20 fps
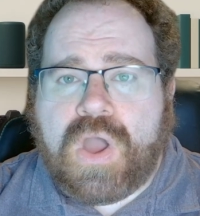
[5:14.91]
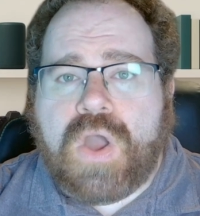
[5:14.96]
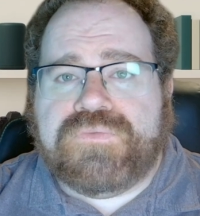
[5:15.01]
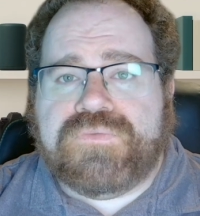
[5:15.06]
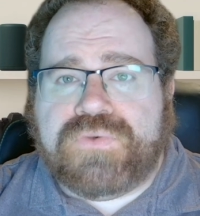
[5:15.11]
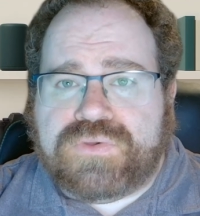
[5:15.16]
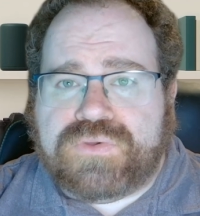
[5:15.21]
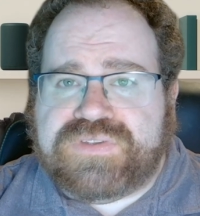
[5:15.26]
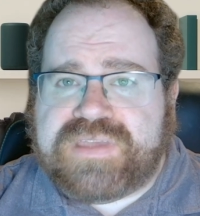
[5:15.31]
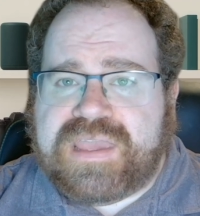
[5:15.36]
For
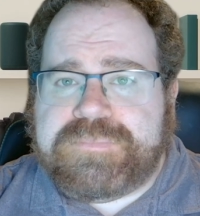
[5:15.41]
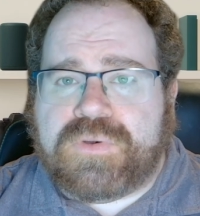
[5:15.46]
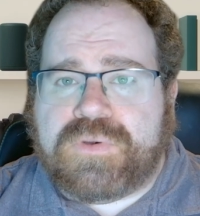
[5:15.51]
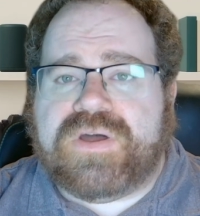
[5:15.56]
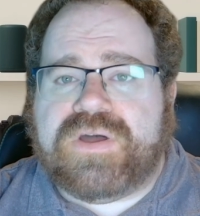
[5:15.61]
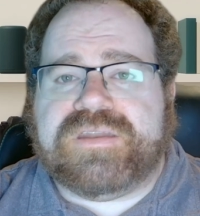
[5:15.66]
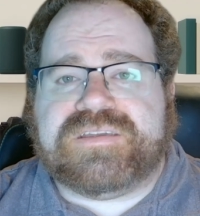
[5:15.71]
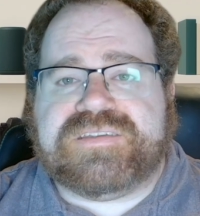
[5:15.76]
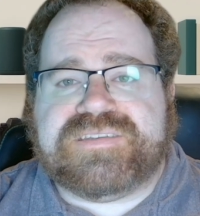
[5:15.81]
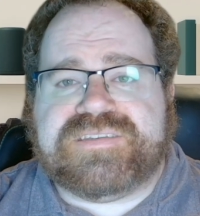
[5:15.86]
example,
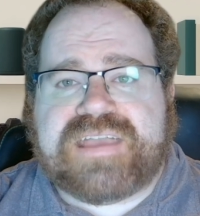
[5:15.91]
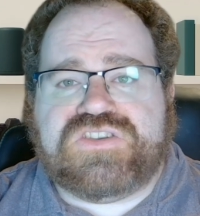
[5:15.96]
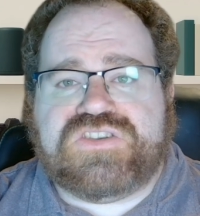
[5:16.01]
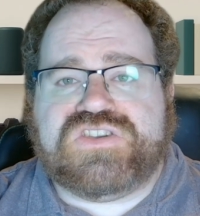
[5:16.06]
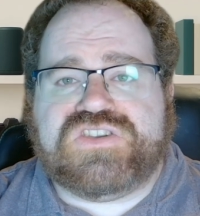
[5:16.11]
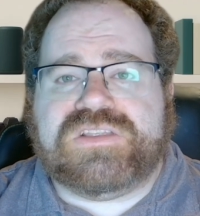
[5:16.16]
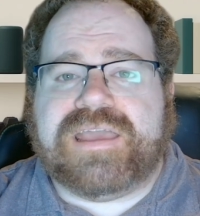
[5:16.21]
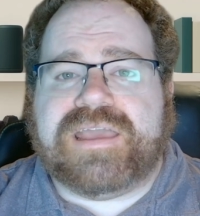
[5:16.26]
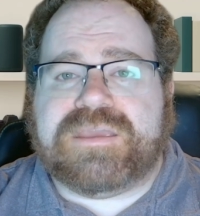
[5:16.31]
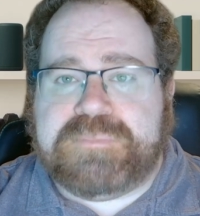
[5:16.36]
an
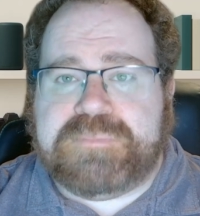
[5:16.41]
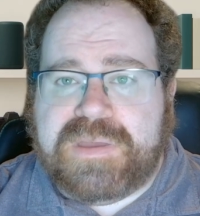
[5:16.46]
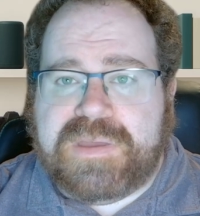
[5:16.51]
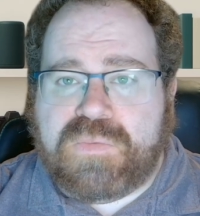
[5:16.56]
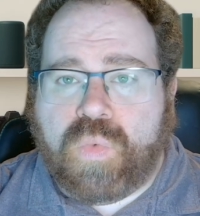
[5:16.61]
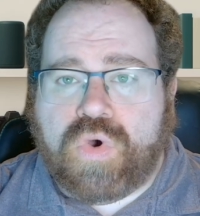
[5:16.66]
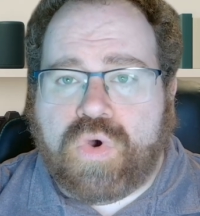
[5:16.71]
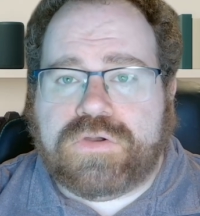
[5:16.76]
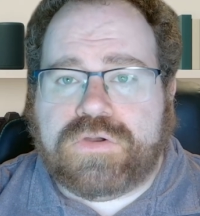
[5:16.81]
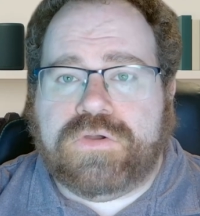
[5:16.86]
extension like
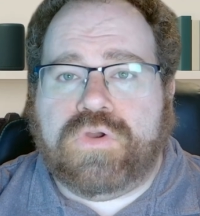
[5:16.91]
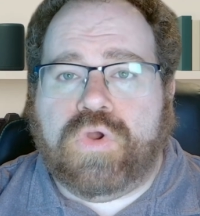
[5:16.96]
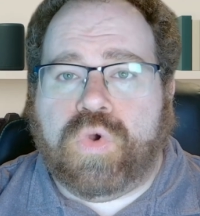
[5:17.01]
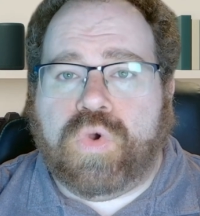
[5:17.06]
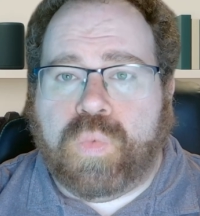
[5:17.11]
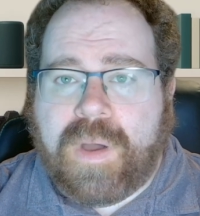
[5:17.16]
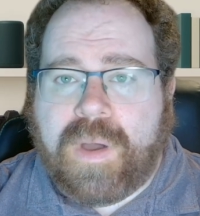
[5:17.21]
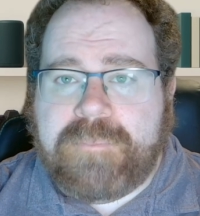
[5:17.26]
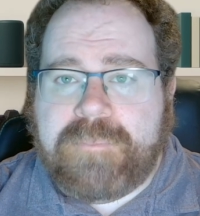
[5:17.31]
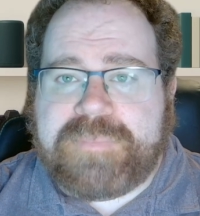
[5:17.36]
Bitwarden or
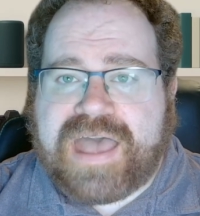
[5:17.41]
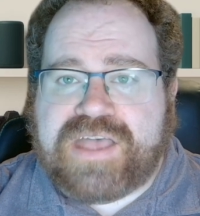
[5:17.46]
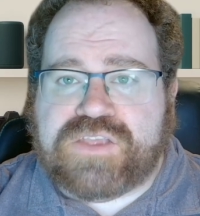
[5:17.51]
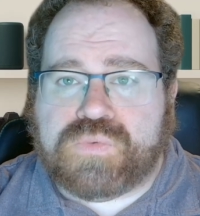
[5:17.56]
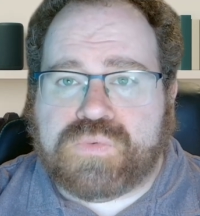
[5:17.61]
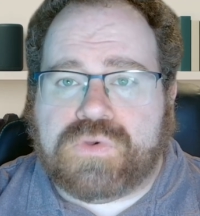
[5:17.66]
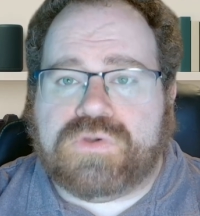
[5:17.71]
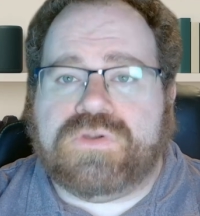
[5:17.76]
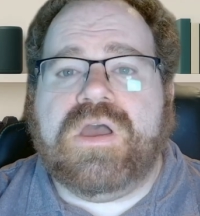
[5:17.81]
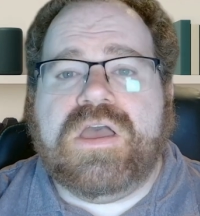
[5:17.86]

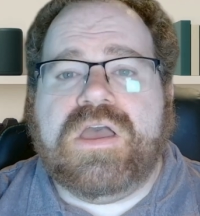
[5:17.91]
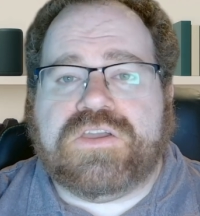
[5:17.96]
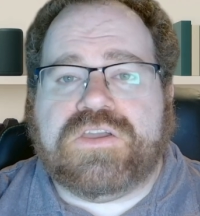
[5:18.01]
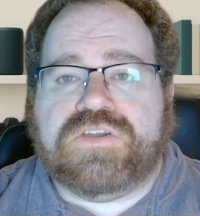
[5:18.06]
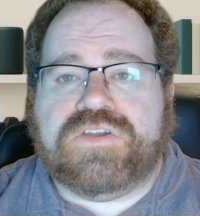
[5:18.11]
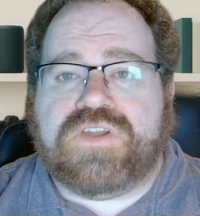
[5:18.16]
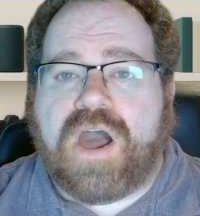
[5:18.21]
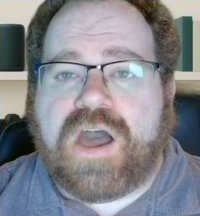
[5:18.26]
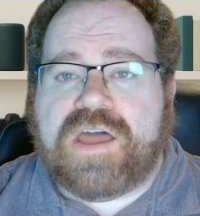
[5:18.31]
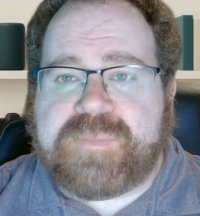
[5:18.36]
1Password can
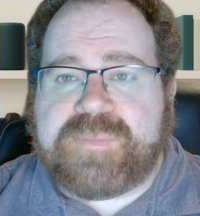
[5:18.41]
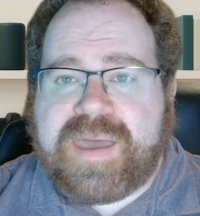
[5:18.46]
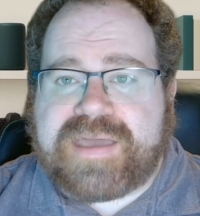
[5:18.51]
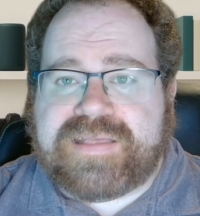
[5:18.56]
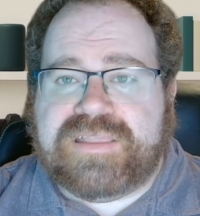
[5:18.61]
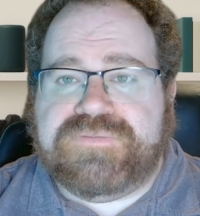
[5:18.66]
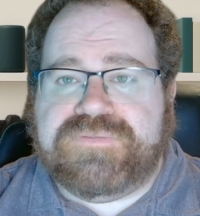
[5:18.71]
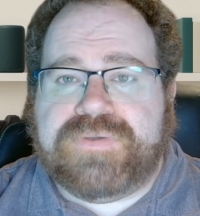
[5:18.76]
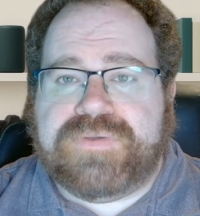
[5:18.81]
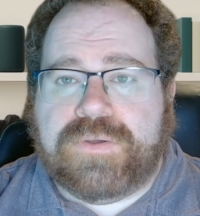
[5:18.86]

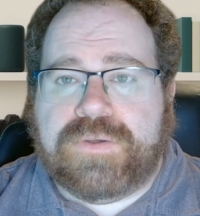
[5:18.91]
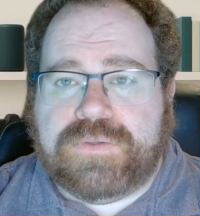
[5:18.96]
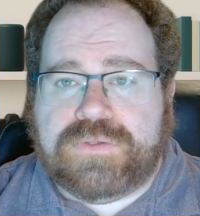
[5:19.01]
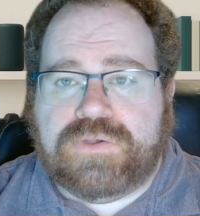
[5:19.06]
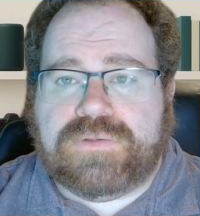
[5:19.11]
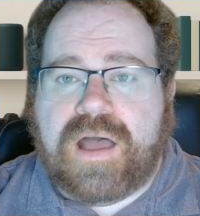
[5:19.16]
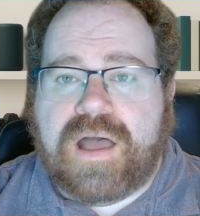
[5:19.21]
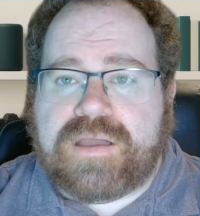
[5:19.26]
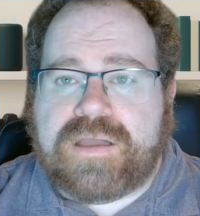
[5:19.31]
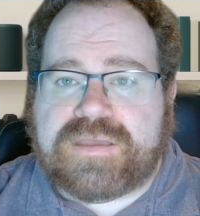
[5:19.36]
automatically fill in your
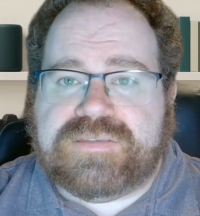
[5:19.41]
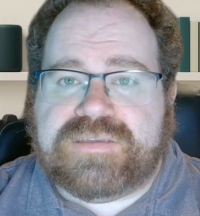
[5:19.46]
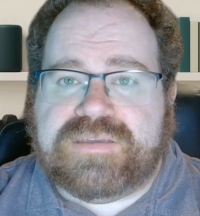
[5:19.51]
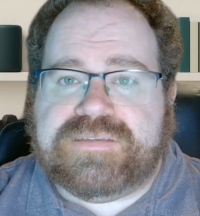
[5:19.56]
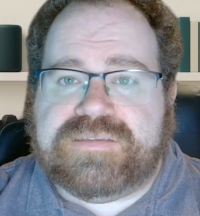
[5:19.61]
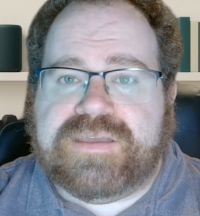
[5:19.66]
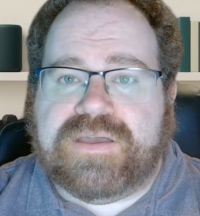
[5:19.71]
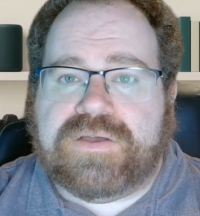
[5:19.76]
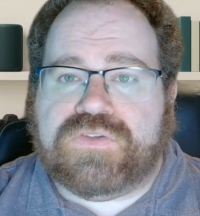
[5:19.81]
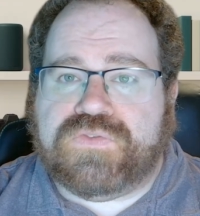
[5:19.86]
login
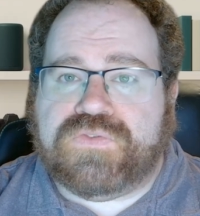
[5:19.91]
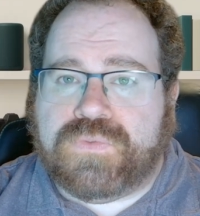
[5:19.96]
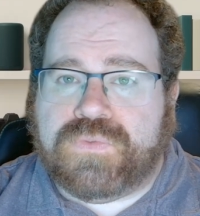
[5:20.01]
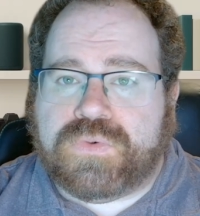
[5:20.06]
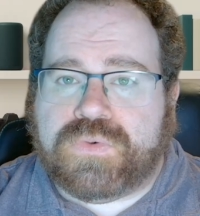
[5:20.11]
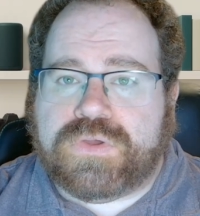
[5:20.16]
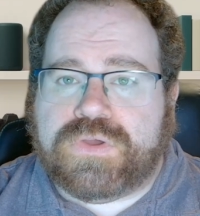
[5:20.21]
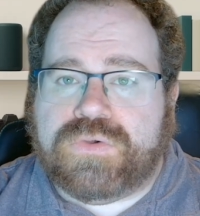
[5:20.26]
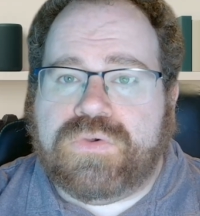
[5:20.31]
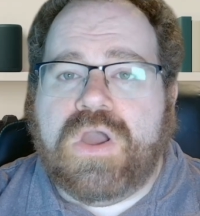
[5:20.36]
details for
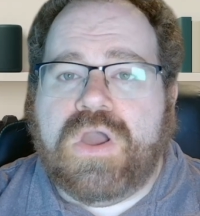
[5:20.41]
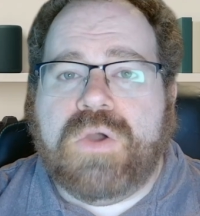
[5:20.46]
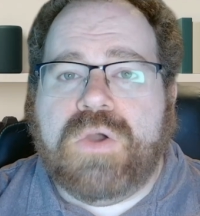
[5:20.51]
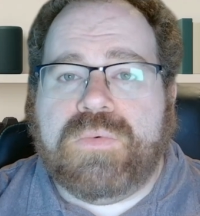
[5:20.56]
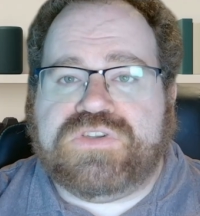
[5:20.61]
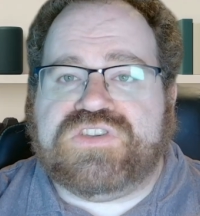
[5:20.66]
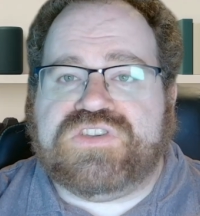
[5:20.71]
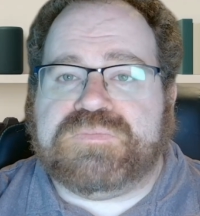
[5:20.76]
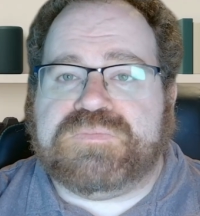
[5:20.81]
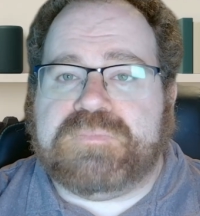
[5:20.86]
you,
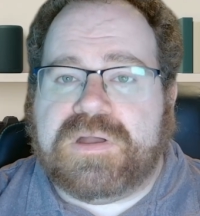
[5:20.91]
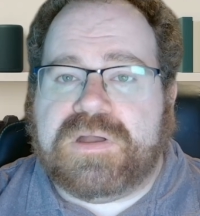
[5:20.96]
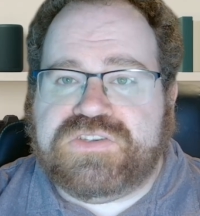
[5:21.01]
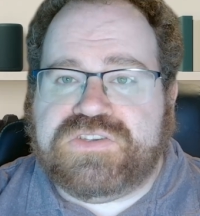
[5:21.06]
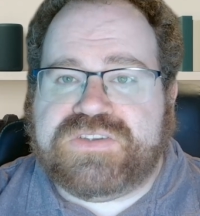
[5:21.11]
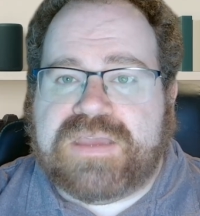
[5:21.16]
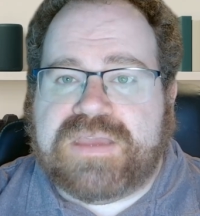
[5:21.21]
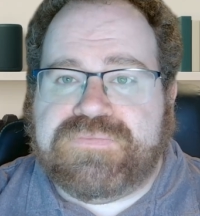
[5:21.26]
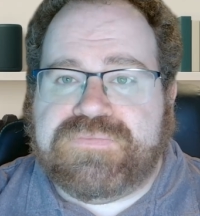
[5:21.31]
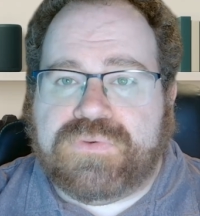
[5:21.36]
which is much
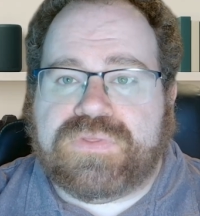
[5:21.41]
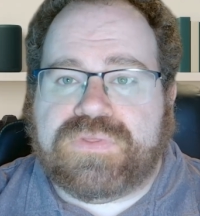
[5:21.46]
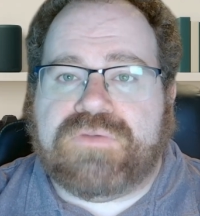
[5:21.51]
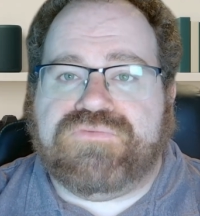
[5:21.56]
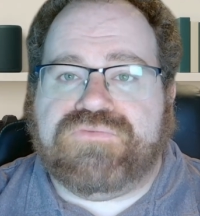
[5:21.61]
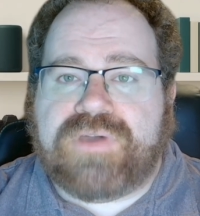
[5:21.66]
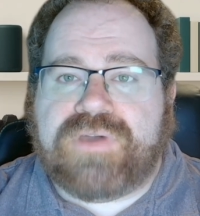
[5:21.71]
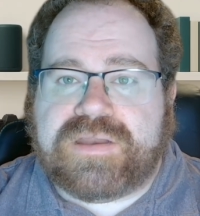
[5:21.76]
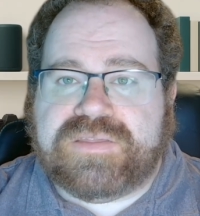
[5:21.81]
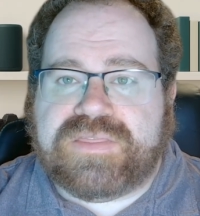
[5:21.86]
safer than
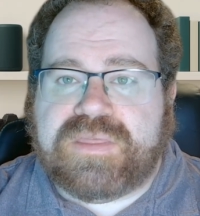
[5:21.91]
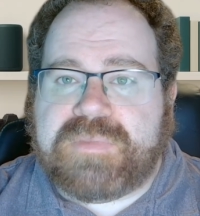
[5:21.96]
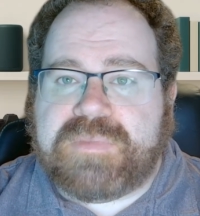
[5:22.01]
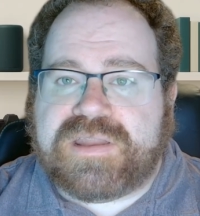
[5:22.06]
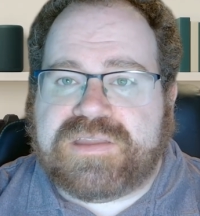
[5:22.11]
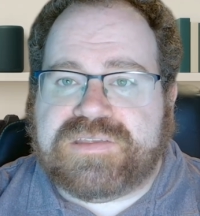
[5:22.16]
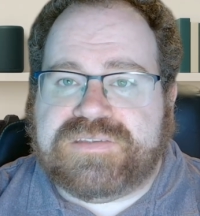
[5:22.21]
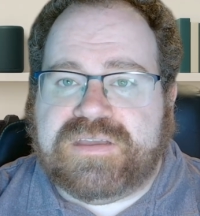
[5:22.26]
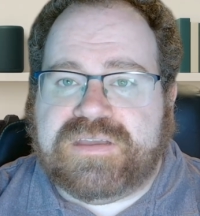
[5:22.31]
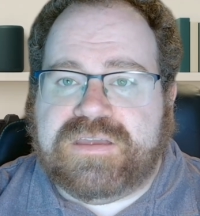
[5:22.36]
writing them on
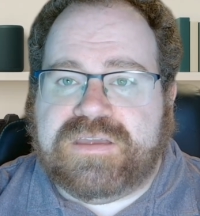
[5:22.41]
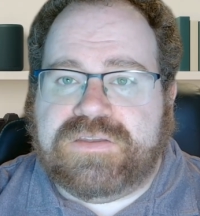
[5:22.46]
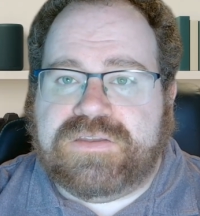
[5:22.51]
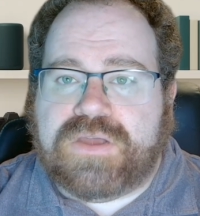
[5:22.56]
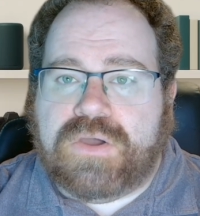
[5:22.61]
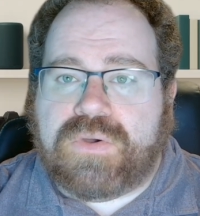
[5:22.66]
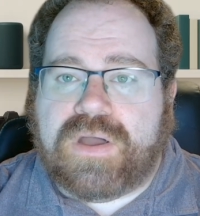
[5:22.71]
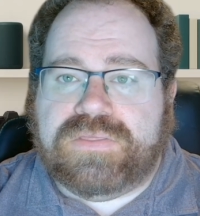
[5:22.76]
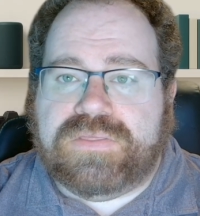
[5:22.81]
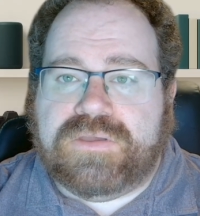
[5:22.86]
a sticky
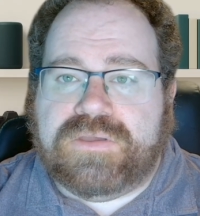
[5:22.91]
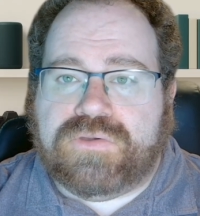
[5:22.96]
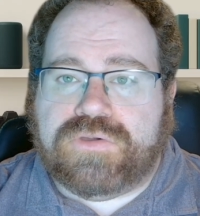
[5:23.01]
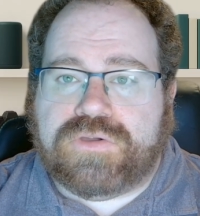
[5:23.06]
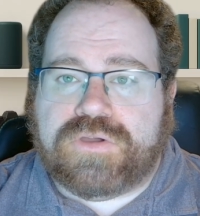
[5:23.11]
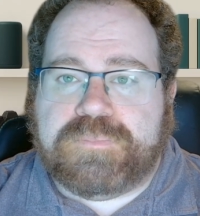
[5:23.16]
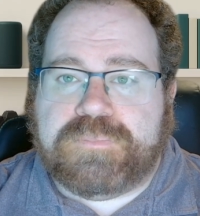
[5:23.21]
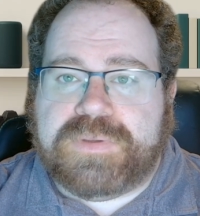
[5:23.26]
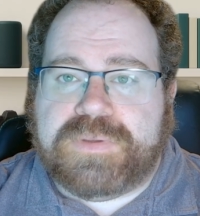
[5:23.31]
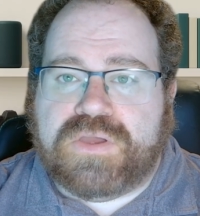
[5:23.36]
note near your
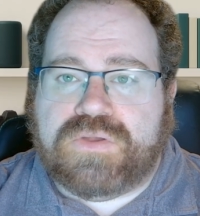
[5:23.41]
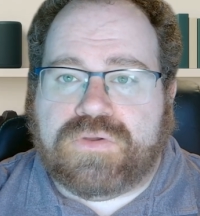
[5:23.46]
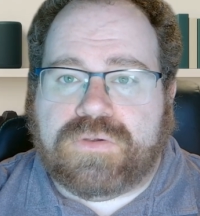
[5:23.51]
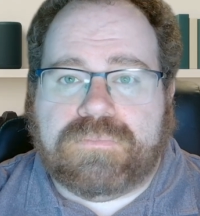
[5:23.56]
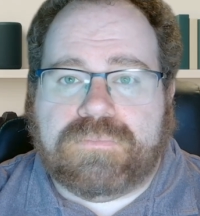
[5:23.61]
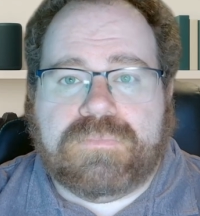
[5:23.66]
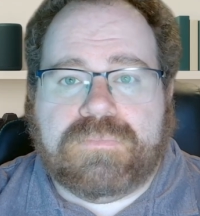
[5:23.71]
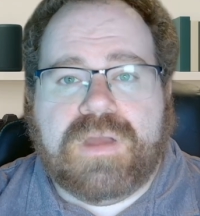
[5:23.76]
computer.